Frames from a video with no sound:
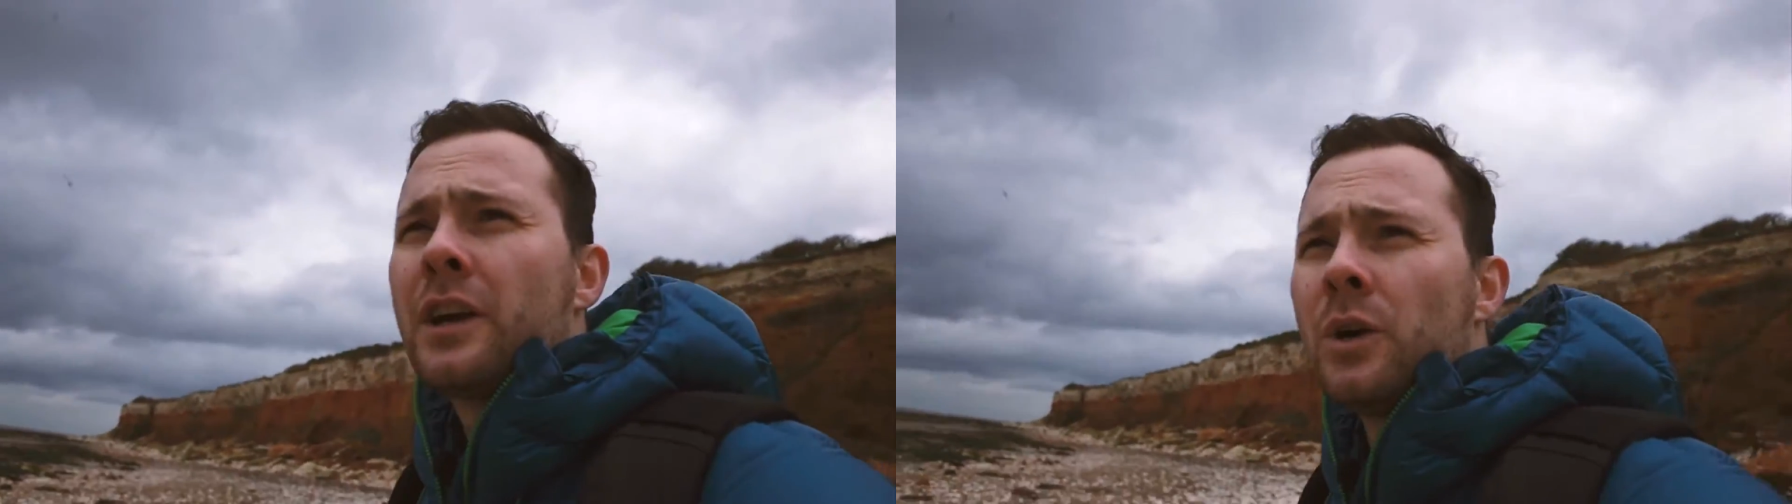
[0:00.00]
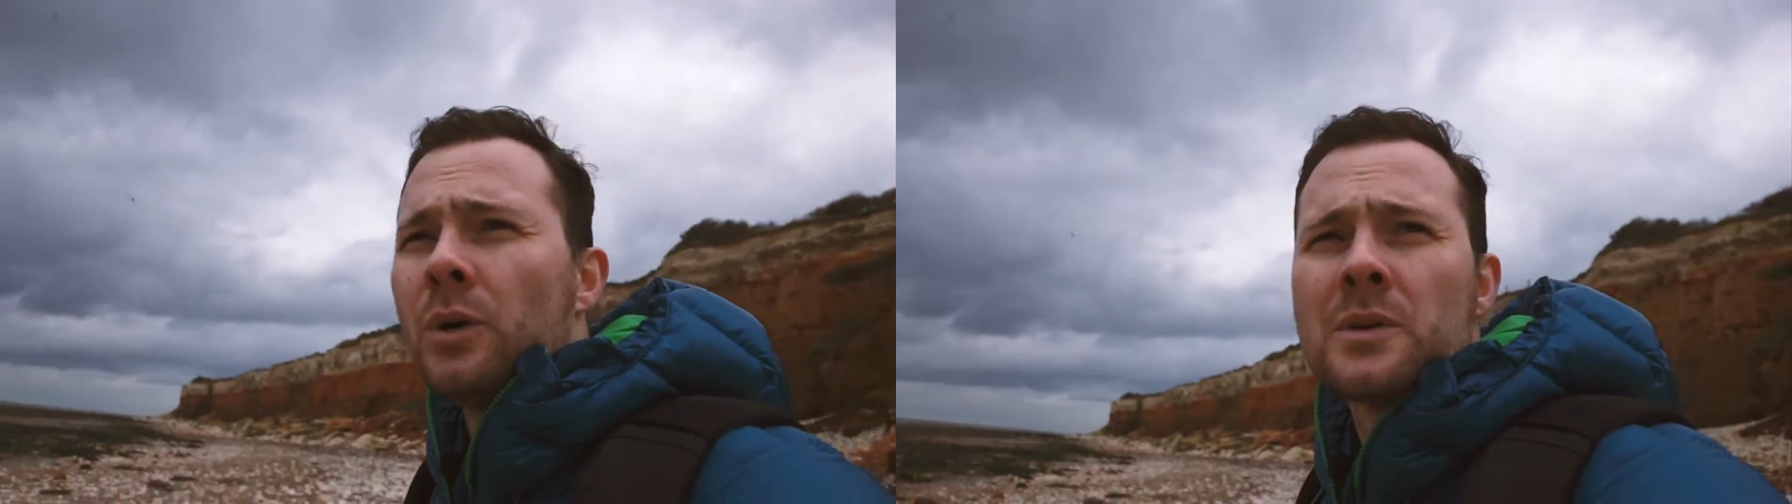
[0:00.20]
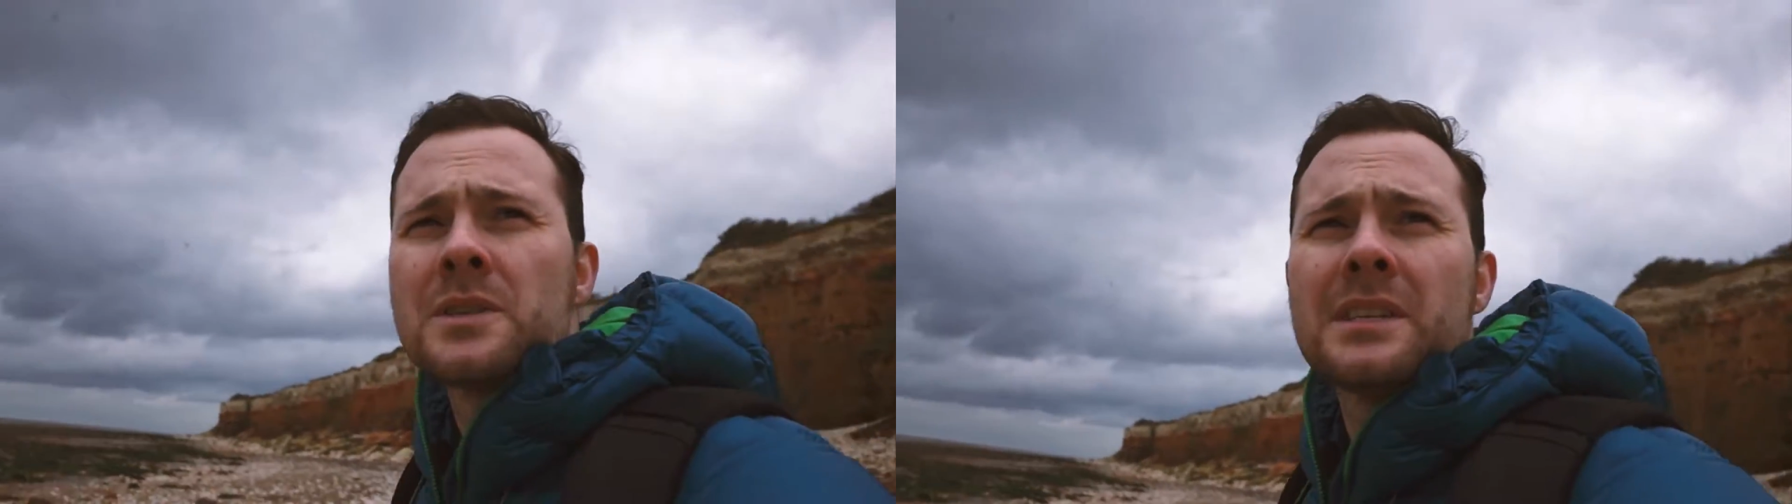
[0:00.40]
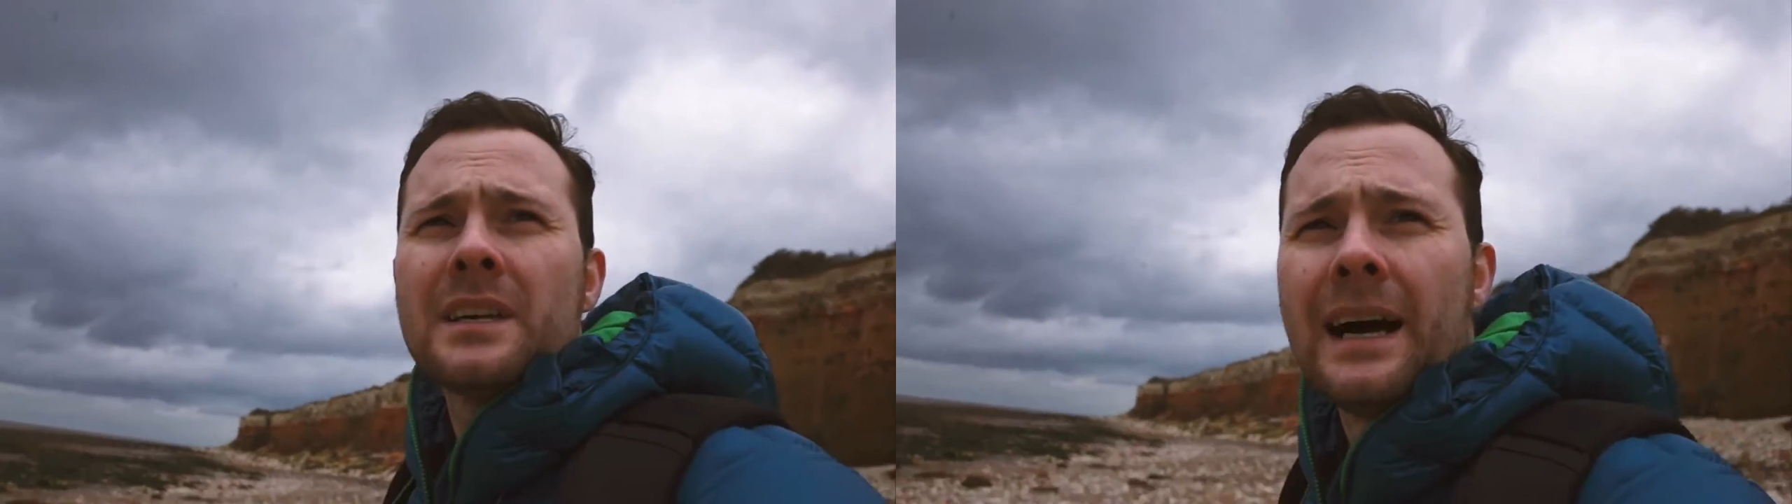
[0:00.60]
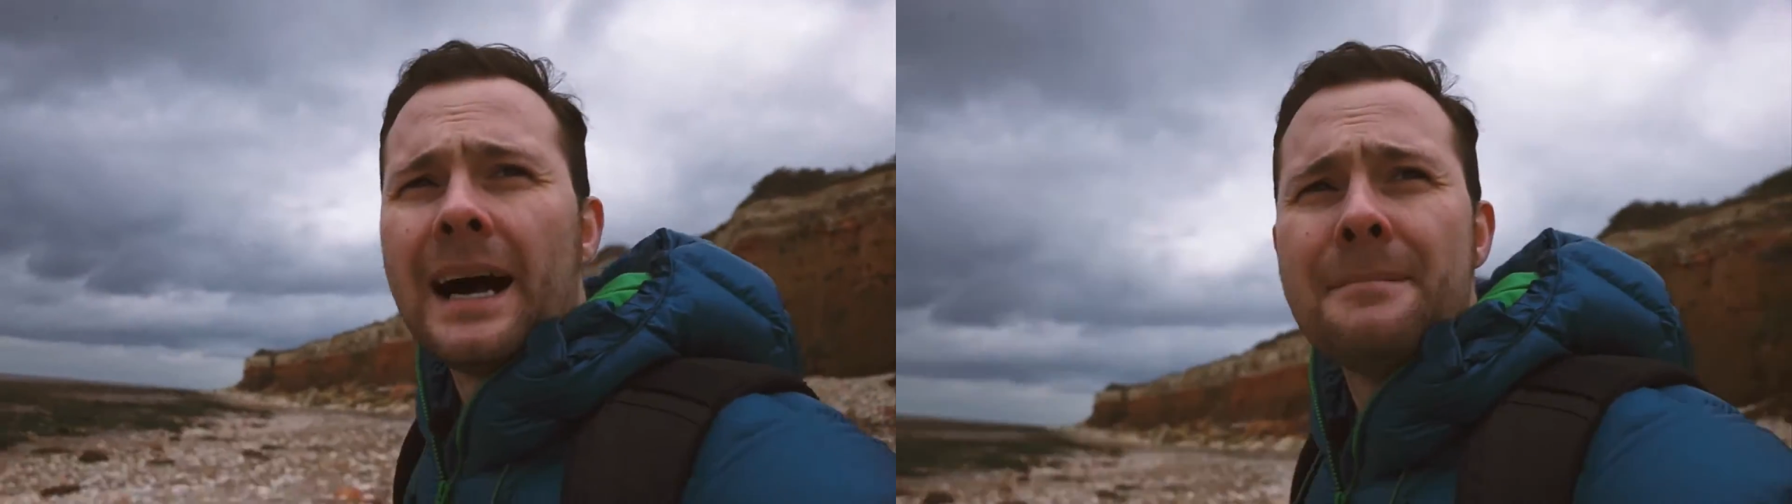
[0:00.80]
coast,
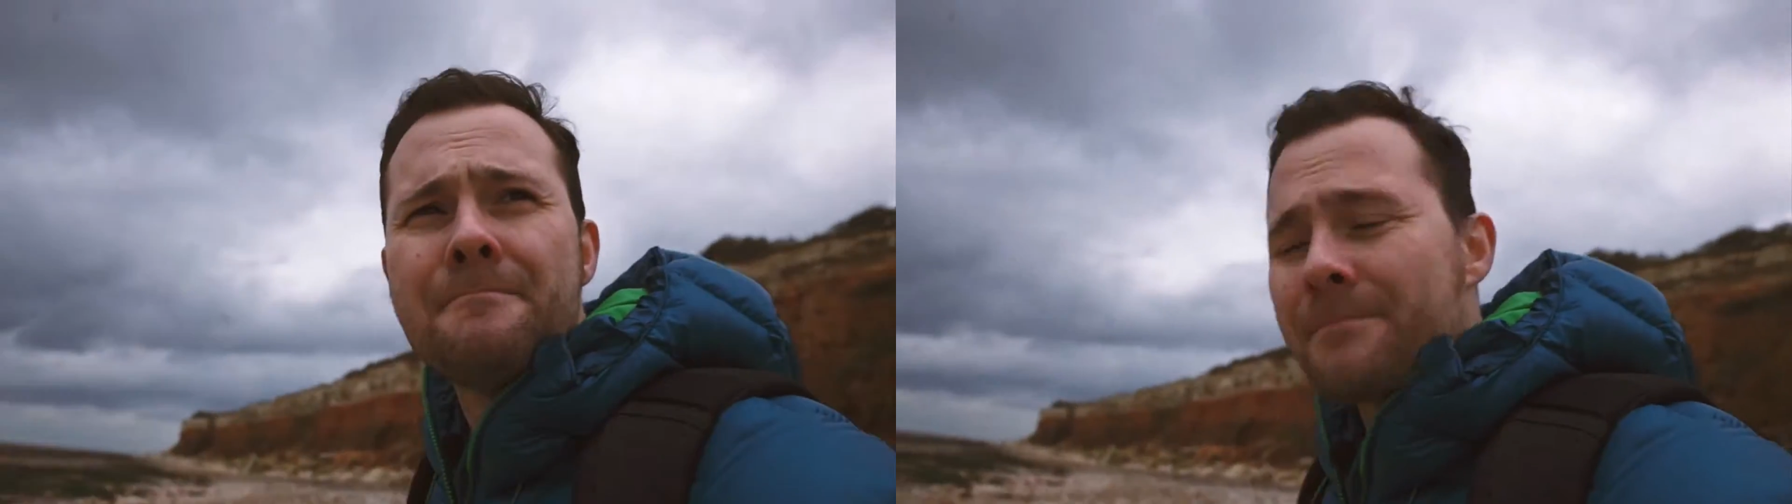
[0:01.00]
a